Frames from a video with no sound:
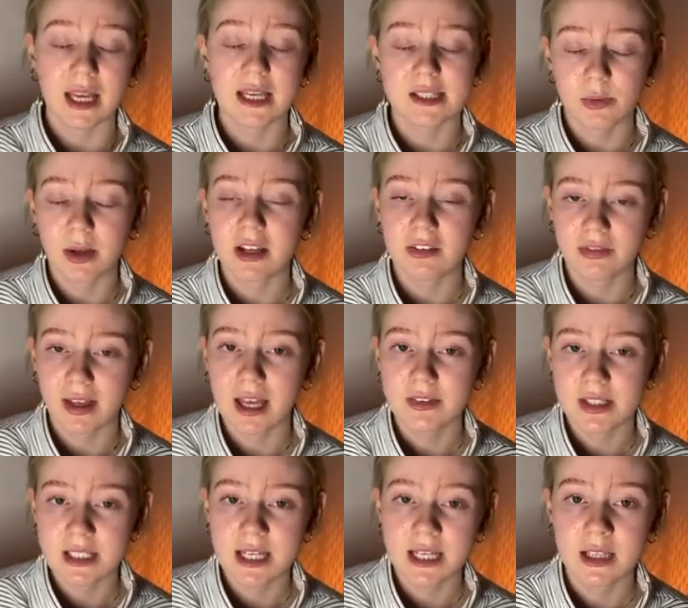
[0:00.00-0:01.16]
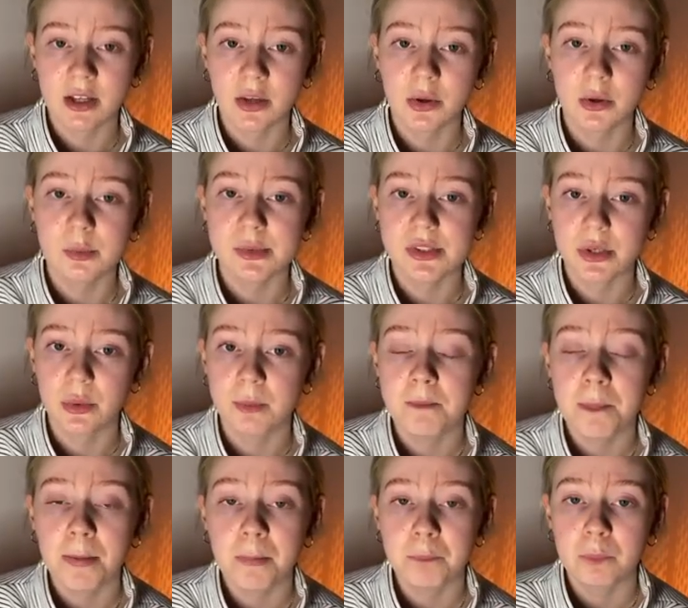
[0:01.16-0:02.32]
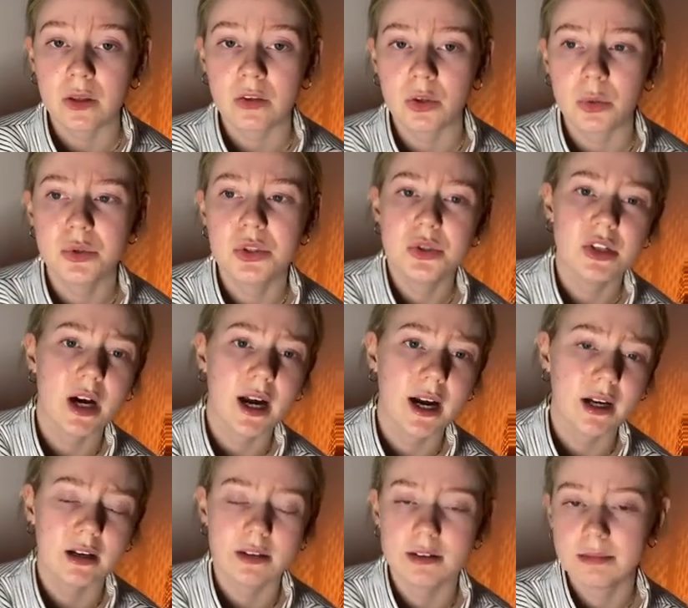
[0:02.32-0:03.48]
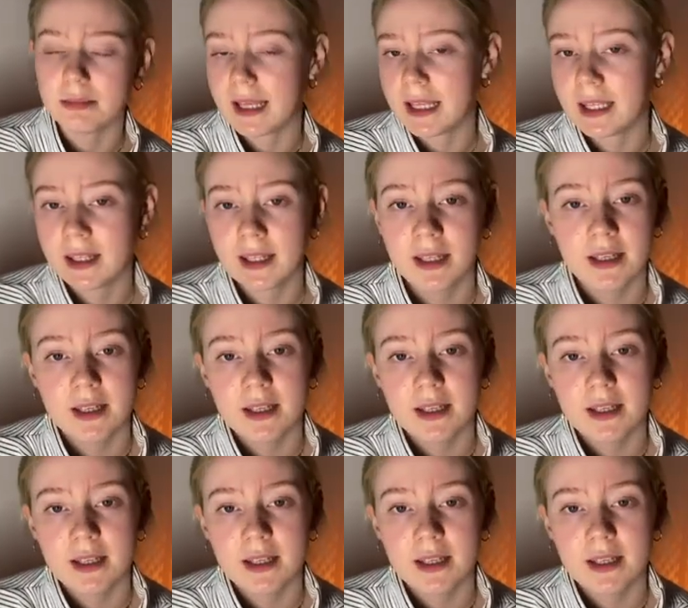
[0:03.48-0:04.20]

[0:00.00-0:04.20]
is quite a faff to tint at home, so you can go too dark. Like